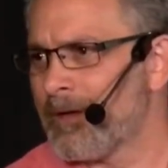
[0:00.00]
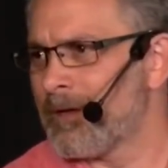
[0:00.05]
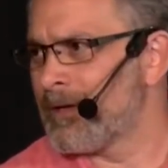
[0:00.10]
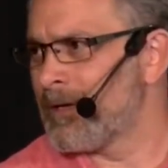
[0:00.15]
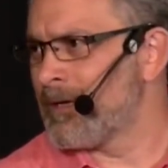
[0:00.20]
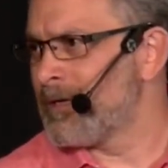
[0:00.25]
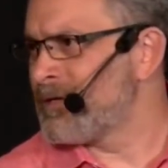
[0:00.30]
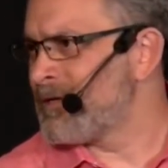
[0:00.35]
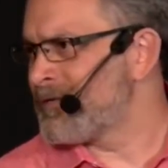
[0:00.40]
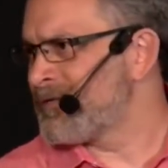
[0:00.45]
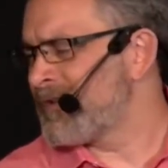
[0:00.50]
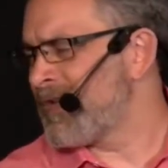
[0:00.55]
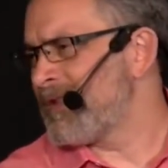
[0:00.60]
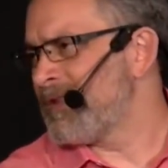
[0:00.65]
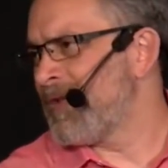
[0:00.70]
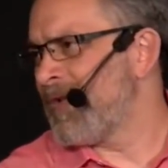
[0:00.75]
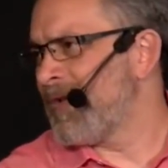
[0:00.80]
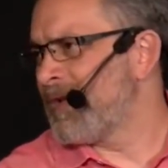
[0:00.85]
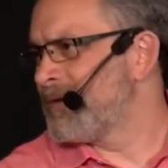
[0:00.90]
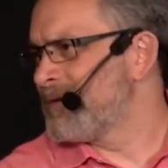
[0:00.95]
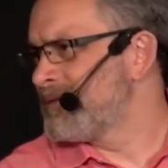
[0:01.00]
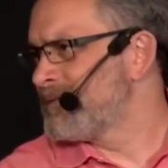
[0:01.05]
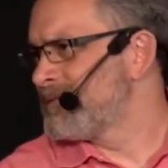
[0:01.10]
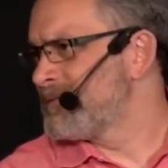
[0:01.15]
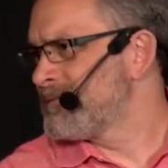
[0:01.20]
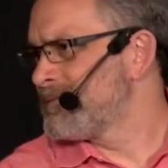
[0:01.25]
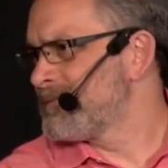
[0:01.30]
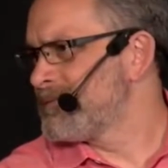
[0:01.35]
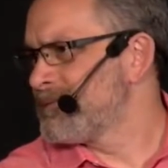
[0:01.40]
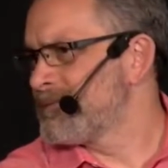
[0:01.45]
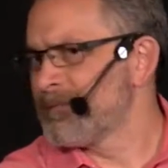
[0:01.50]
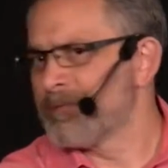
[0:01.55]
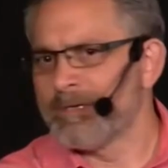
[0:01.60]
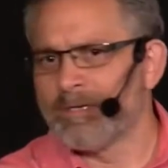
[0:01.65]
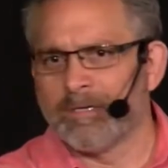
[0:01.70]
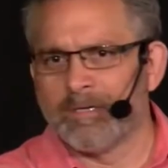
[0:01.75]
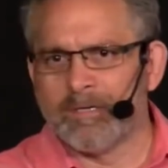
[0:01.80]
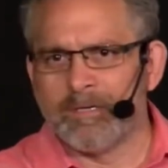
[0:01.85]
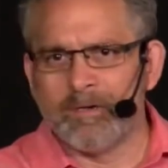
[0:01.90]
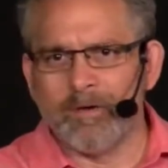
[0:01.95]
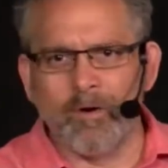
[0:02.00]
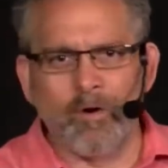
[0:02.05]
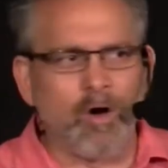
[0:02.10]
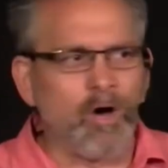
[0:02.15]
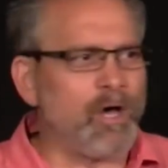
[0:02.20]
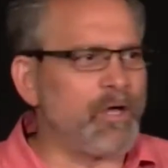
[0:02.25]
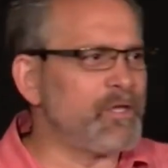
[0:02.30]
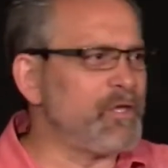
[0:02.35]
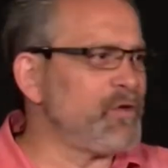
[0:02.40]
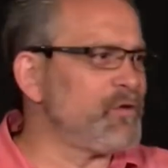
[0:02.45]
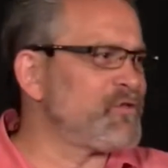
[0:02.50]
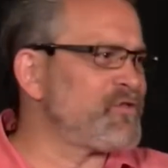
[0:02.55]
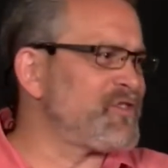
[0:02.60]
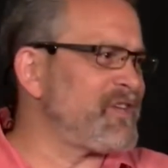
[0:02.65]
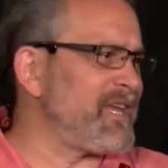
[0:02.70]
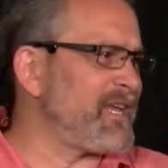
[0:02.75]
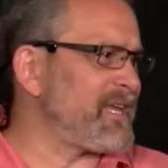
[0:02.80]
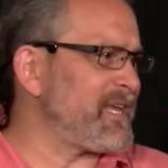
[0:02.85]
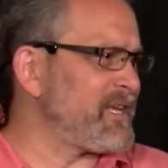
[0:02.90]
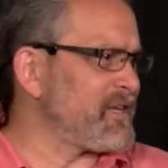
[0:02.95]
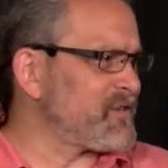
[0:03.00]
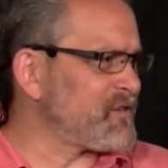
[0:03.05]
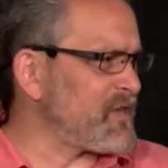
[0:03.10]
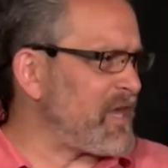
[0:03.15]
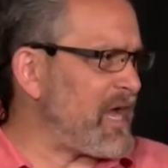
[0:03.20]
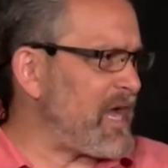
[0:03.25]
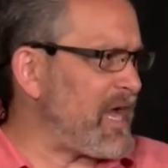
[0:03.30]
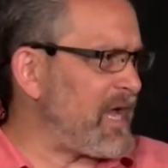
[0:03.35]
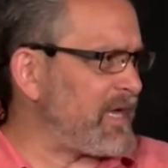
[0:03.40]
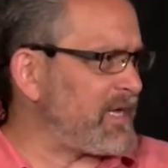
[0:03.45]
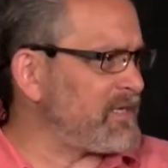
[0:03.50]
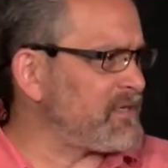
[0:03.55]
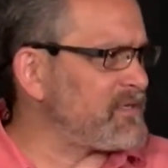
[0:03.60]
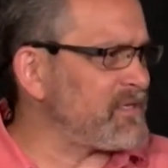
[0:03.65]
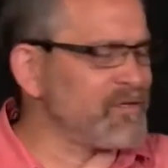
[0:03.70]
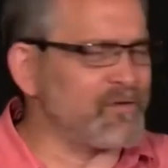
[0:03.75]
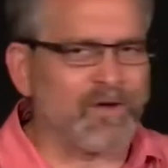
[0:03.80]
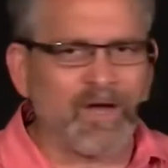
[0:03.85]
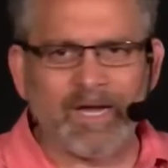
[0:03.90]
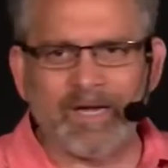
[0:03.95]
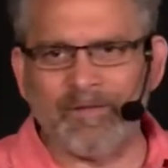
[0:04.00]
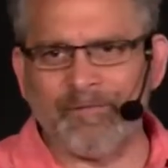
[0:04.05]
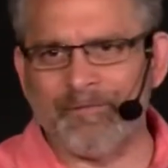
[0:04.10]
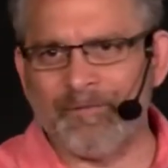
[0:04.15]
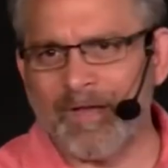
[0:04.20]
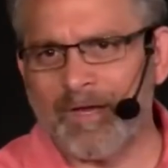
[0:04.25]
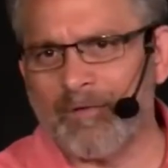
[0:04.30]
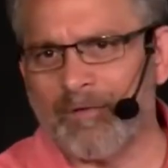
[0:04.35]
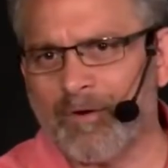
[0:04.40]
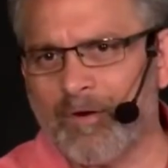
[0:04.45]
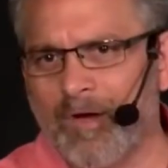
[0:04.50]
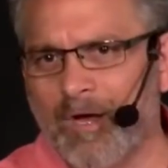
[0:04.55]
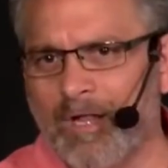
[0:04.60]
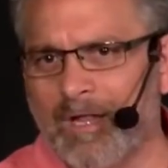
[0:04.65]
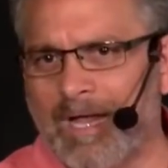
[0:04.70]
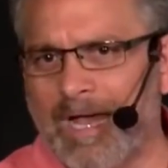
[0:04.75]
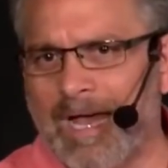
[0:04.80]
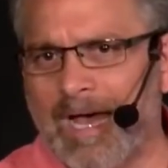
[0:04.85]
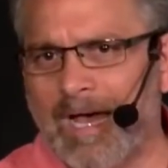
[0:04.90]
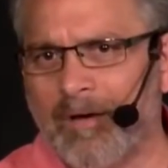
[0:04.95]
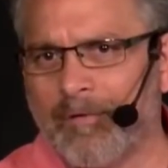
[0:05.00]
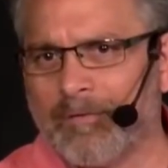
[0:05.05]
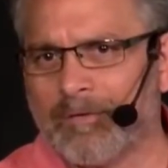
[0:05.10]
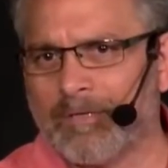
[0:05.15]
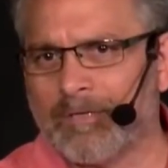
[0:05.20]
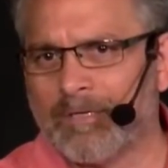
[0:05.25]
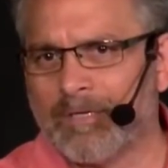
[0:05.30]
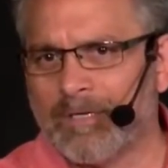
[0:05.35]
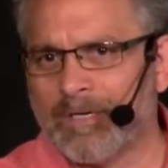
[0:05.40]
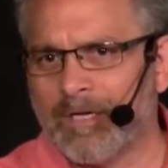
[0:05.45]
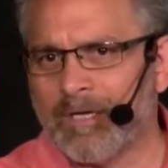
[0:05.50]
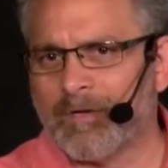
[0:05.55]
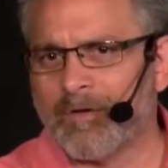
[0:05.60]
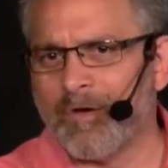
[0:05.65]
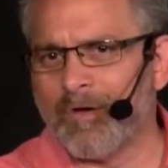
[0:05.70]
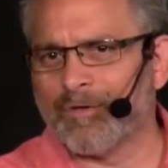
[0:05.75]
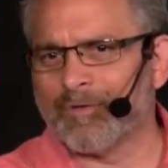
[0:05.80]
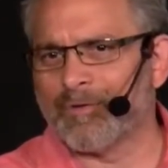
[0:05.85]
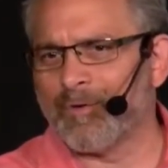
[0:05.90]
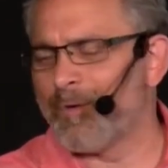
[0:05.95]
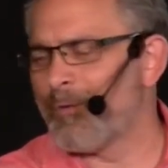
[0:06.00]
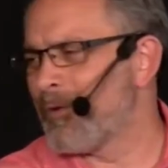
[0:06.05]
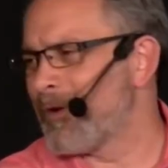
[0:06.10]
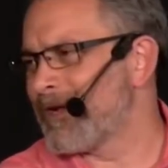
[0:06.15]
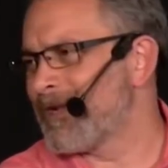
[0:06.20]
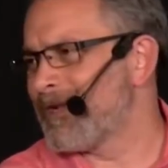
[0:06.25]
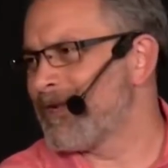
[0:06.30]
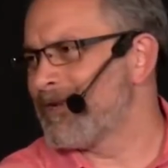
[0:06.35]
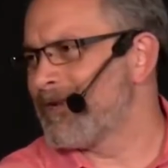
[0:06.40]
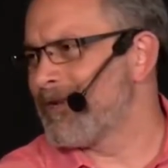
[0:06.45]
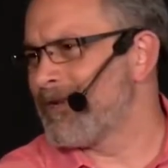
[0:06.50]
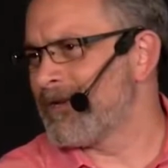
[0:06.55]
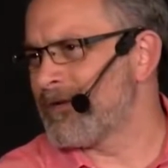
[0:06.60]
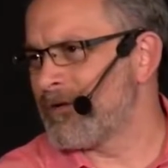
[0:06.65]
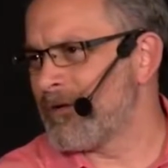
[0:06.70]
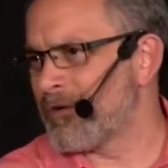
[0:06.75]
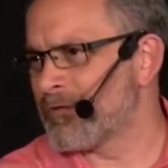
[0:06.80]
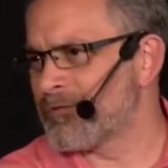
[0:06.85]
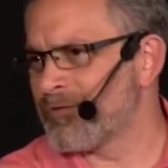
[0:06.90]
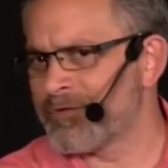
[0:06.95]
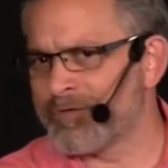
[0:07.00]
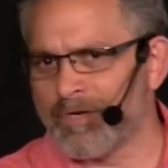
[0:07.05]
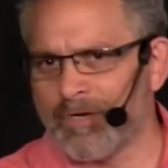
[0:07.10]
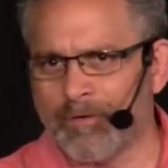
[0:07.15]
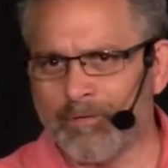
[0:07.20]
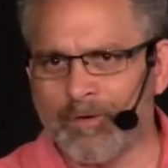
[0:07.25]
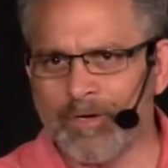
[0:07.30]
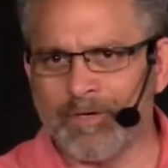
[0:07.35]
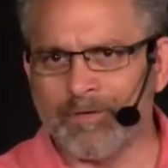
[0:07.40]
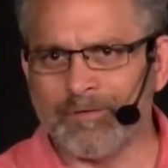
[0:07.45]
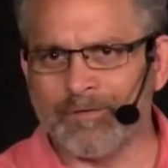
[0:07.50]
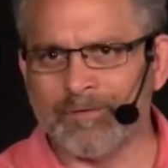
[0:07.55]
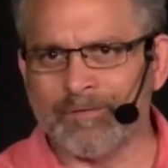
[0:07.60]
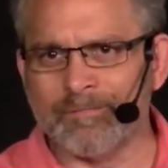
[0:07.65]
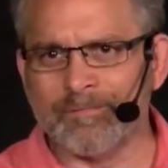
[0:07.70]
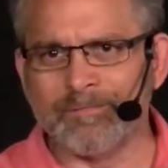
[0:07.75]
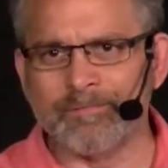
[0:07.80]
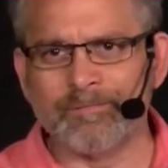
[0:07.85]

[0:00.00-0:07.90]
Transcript: He just said that. All you seeking signs and trying to figure it all out, he calls you a wicked and adulterous generation.